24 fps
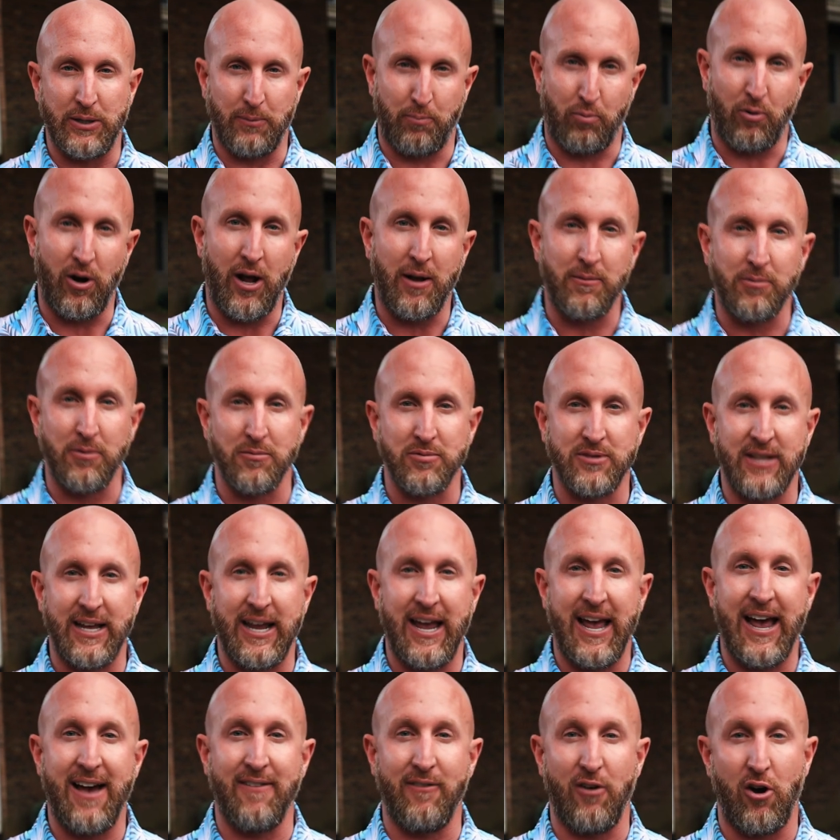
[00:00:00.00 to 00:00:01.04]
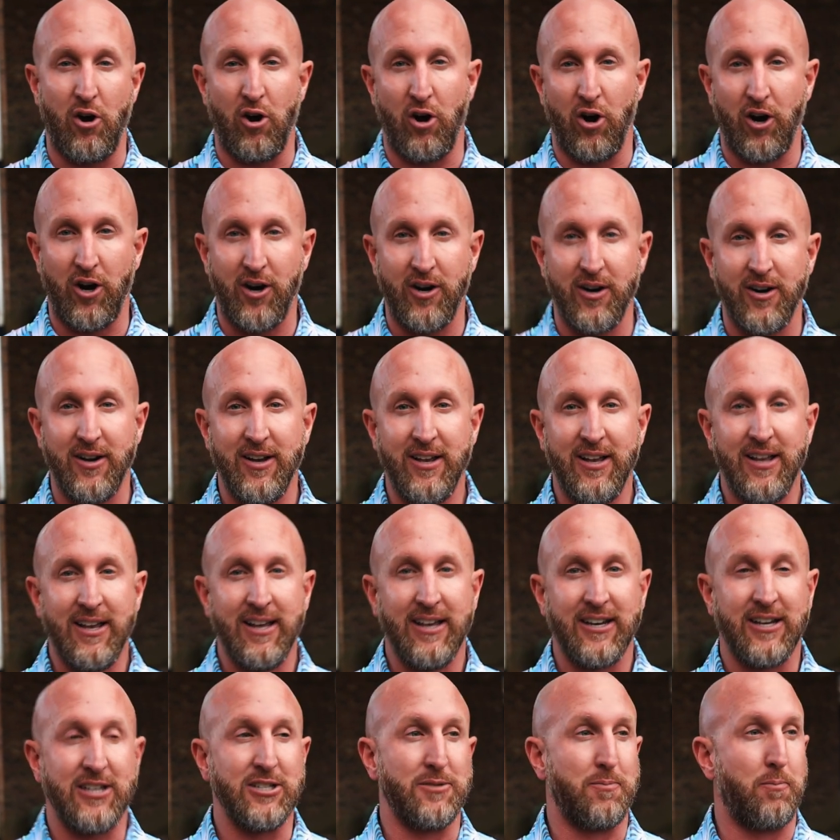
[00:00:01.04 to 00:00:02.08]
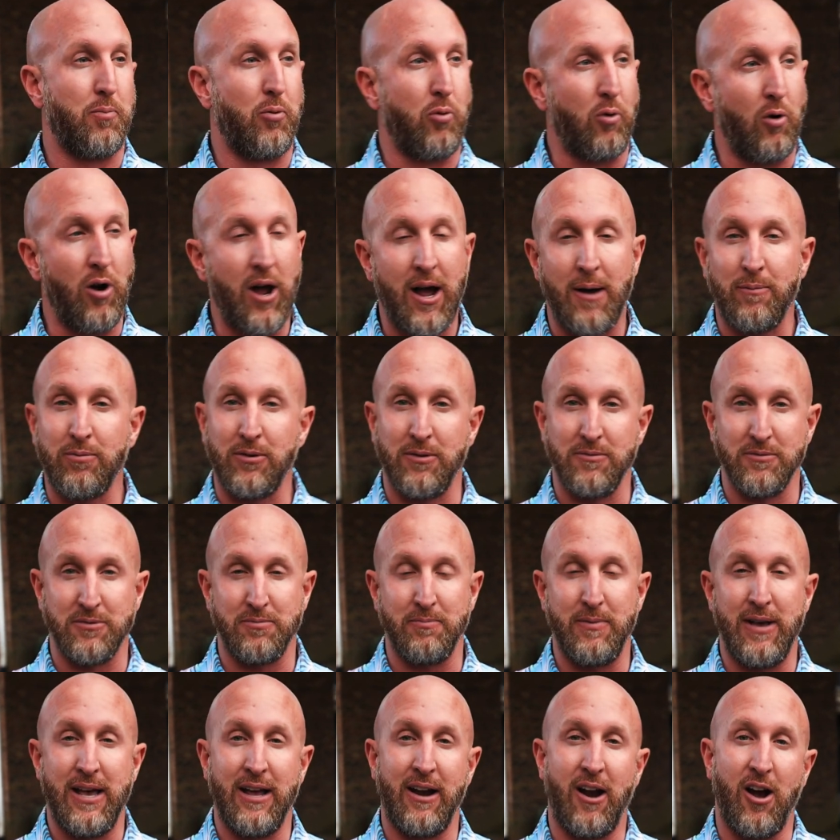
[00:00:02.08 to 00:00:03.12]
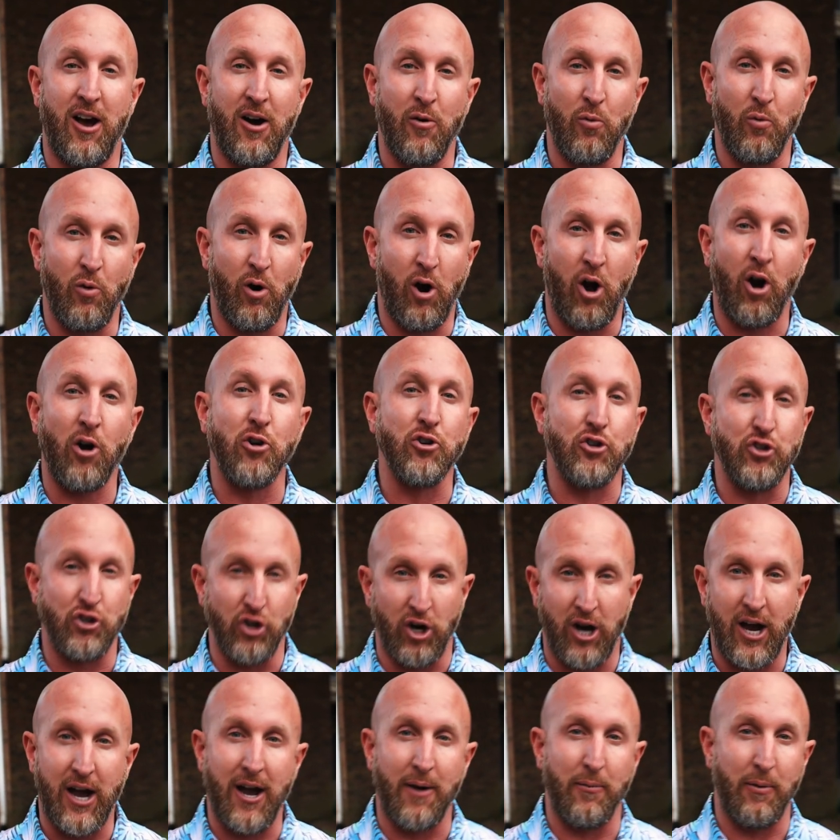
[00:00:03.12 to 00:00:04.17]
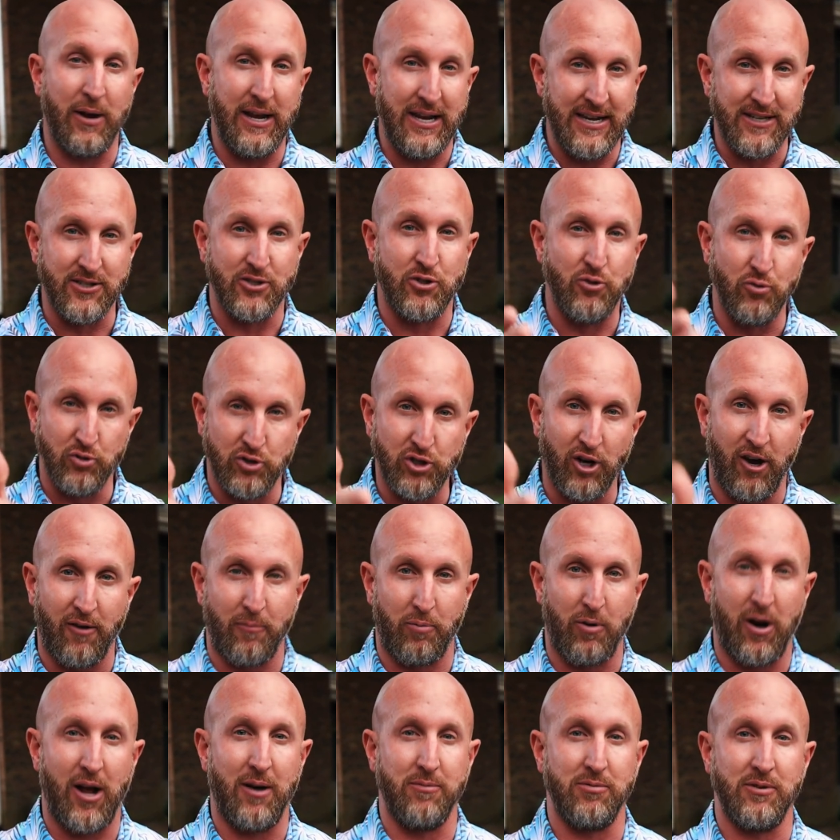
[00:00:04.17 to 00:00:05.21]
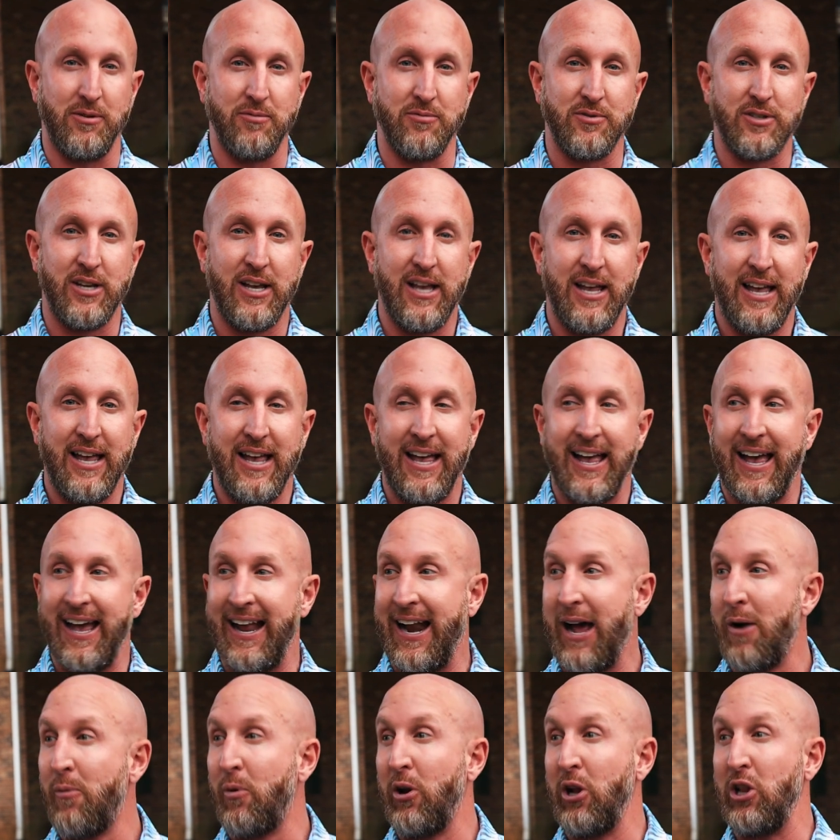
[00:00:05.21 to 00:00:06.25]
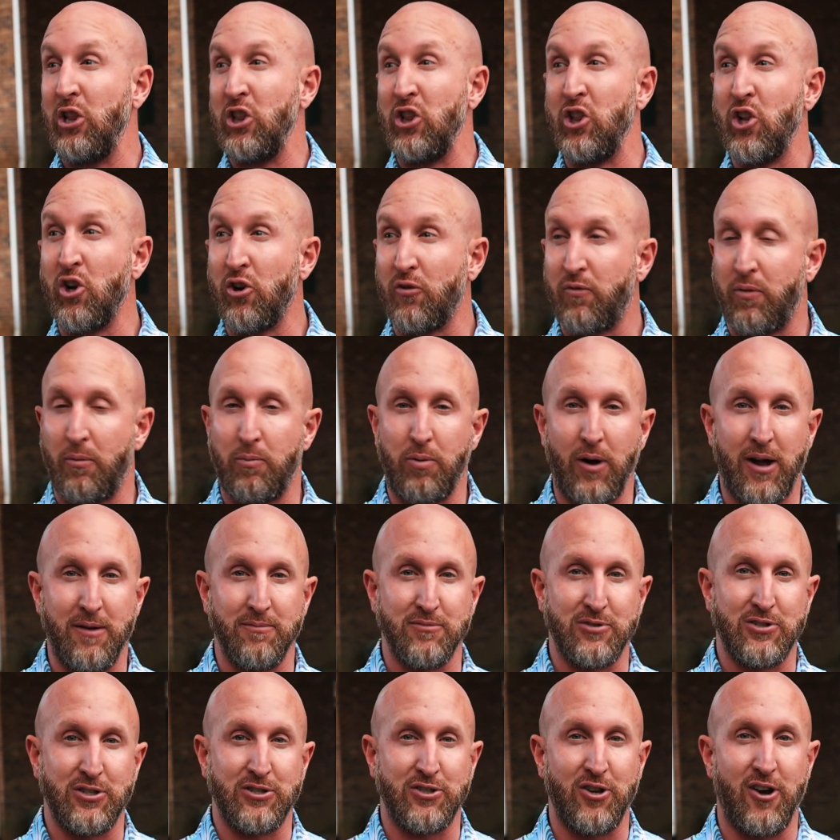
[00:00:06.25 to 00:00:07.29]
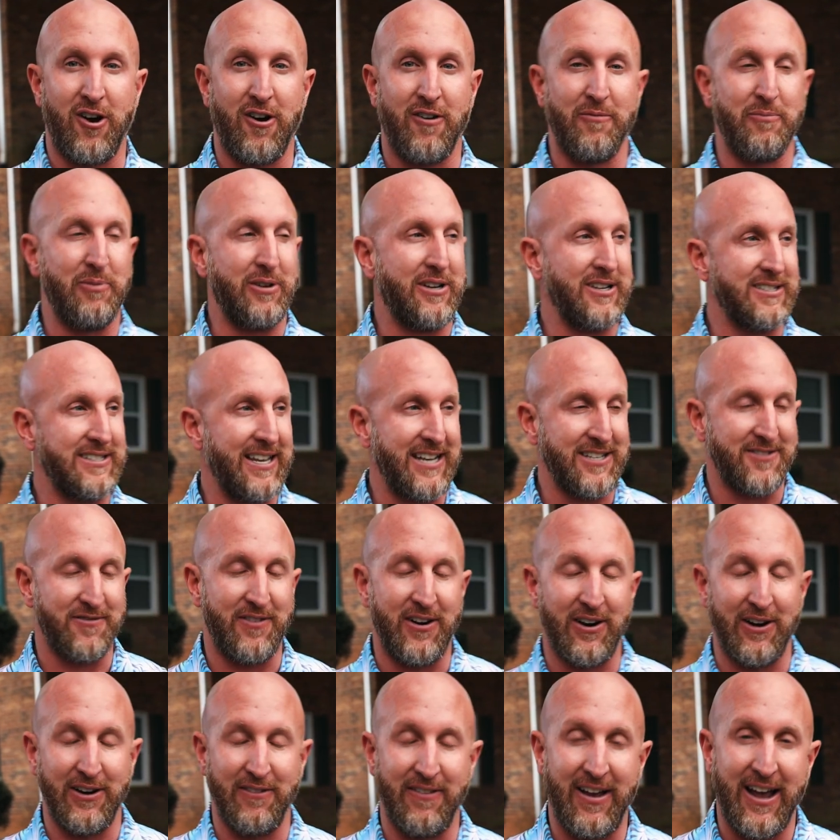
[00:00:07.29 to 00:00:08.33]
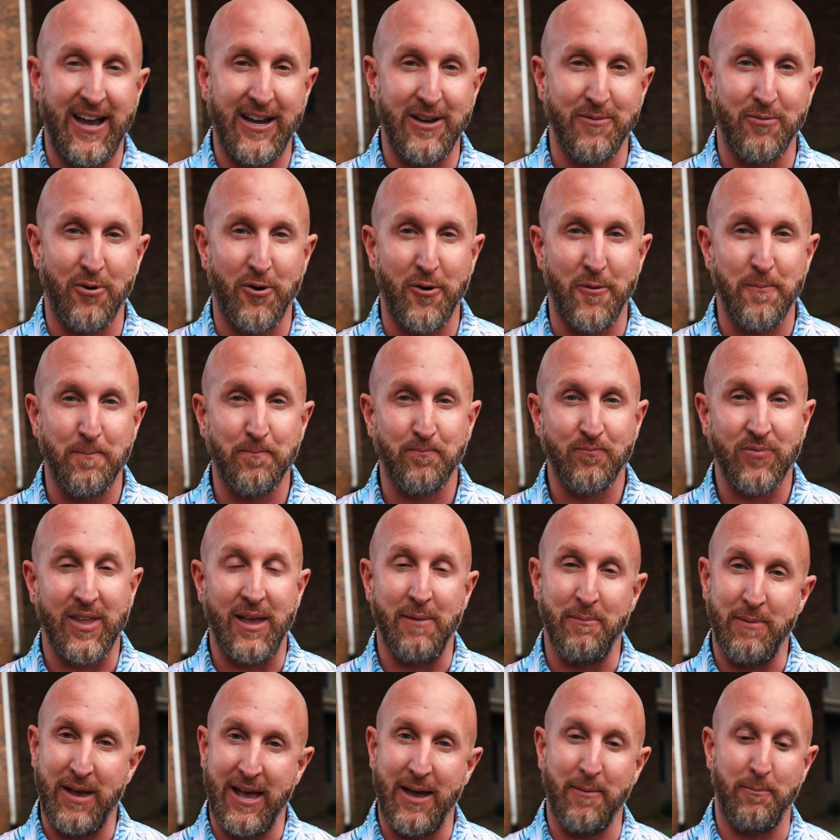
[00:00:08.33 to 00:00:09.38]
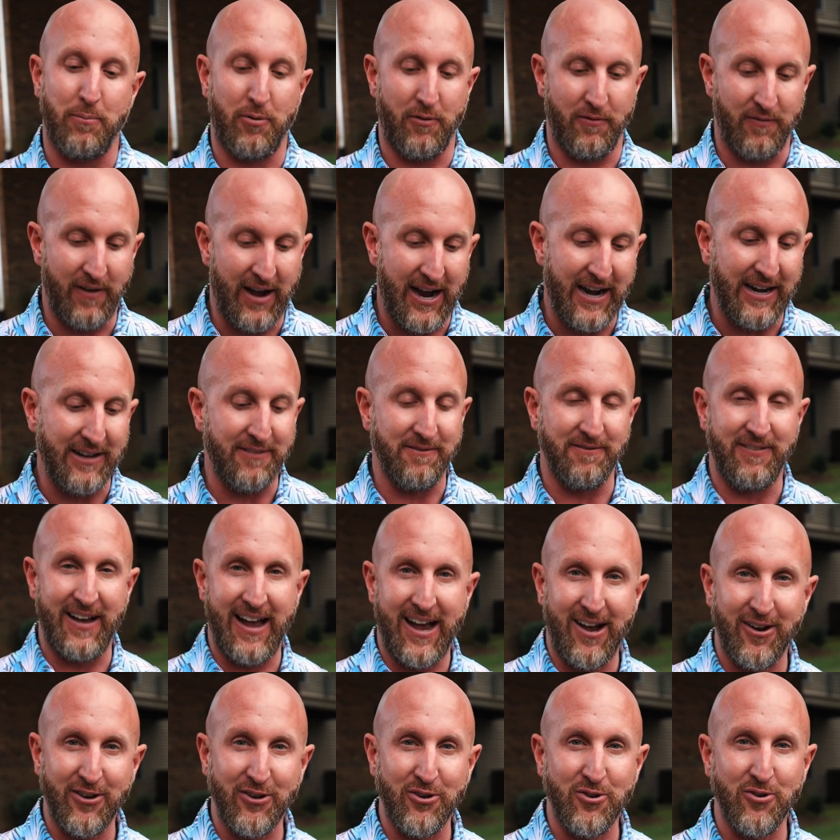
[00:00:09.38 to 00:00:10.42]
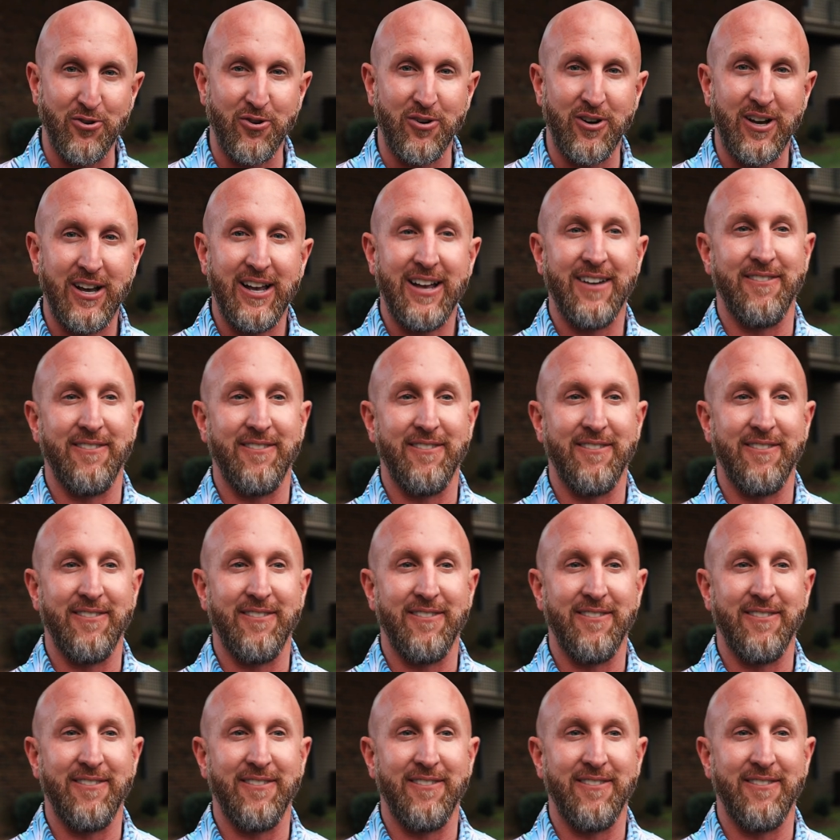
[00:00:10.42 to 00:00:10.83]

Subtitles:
the problems they have are, because problems, man, our job is to solve problems. And I want to look for problems to solve because that's very valuable. And man, providing value